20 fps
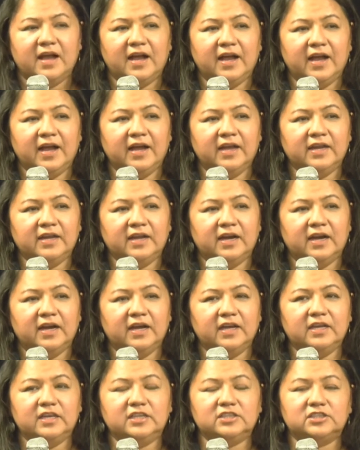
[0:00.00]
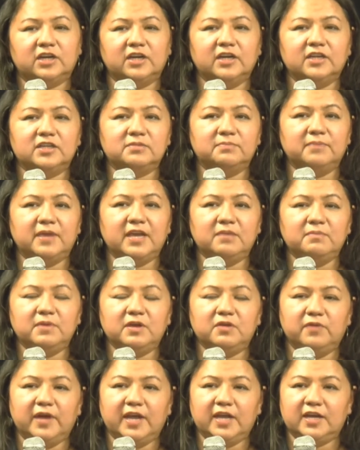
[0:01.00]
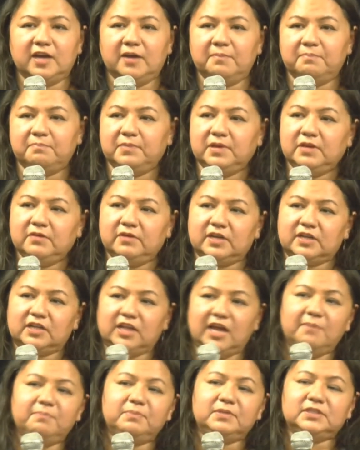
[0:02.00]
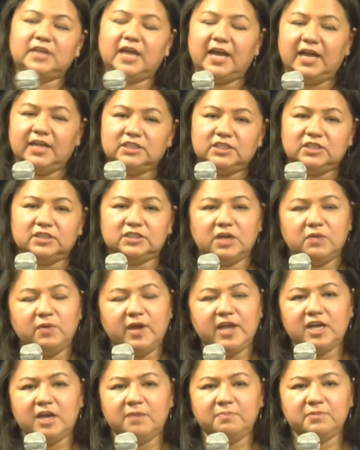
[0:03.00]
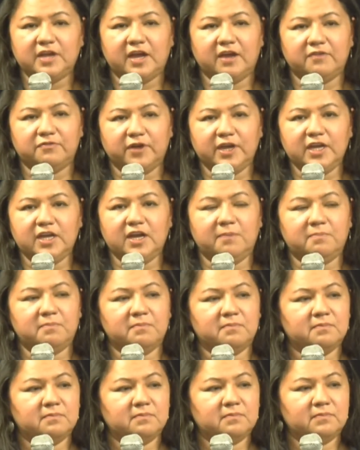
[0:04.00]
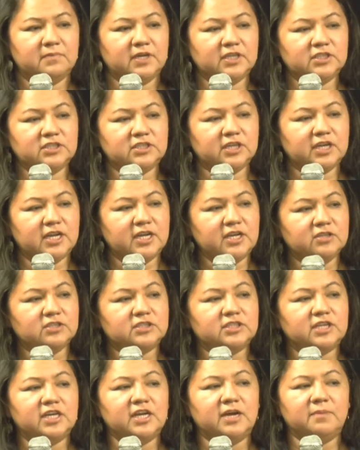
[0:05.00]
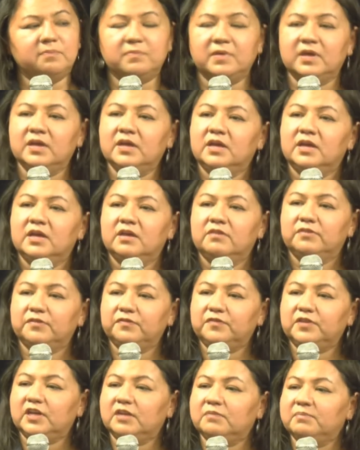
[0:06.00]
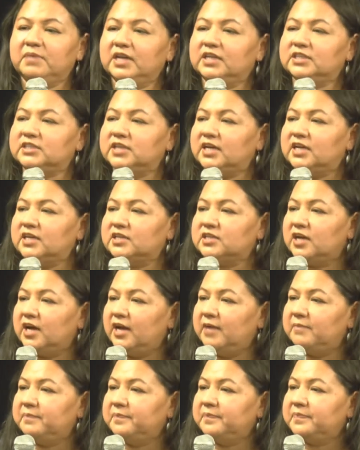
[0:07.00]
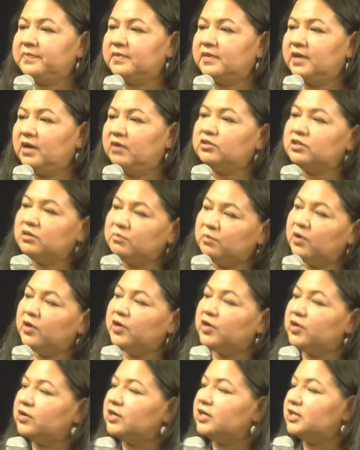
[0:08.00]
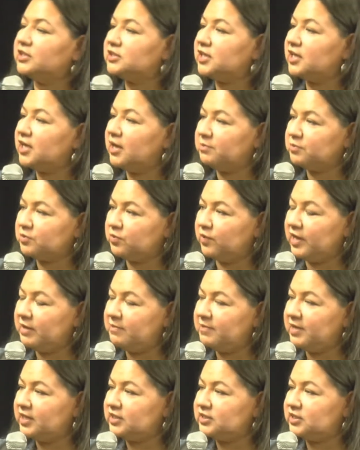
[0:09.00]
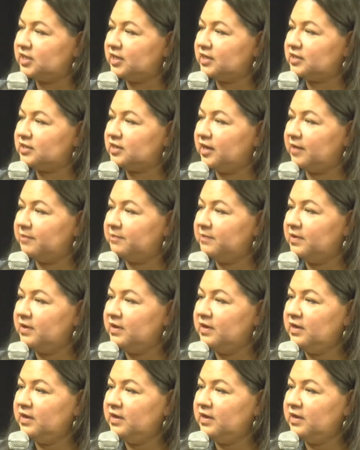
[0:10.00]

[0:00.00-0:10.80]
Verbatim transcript: And uh, he started to make me wake up. He would clap his hands and say, wake up, Daph, wake up. Yesterday you stayed up 15 minutes at a time. Now tomorrow you're going to stay up 20 minutes at a time.